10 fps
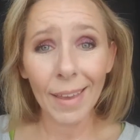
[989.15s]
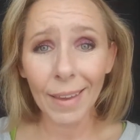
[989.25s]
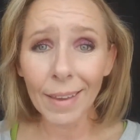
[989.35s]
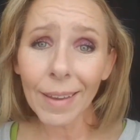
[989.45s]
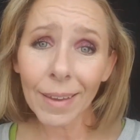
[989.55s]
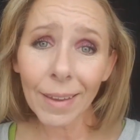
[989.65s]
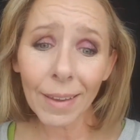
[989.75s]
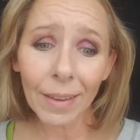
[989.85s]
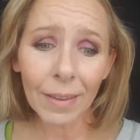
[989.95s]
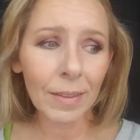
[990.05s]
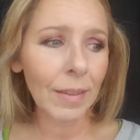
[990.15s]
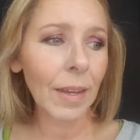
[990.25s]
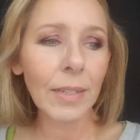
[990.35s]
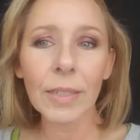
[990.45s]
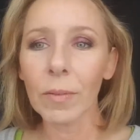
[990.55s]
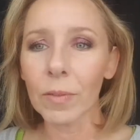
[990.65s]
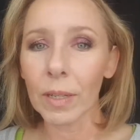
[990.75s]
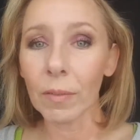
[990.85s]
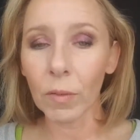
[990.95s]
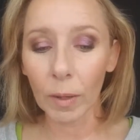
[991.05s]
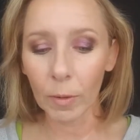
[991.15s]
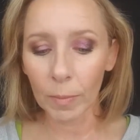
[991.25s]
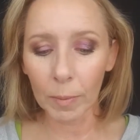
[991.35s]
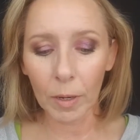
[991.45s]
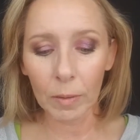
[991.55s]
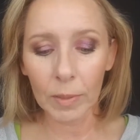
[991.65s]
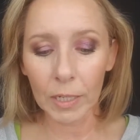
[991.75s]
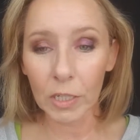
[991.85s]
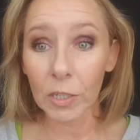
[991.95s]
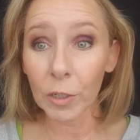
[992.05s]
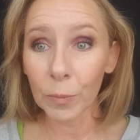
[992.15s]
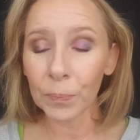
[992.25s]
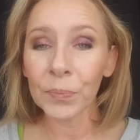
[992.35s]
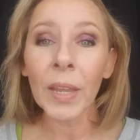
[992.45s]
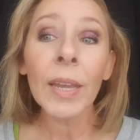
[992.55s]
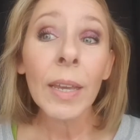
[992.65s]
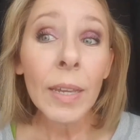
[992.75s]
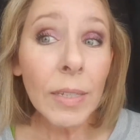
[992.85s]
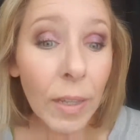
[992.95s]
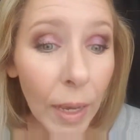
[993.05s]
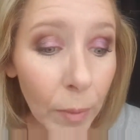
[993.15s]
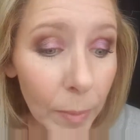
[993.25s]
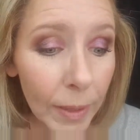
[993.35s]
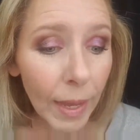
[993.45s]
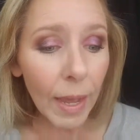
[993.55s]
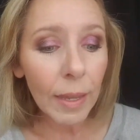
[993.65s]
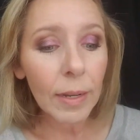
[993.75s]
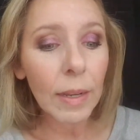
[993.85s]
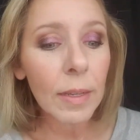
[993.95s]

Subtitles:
hey, I definitely fiber my bottom lashes too. So that would be that.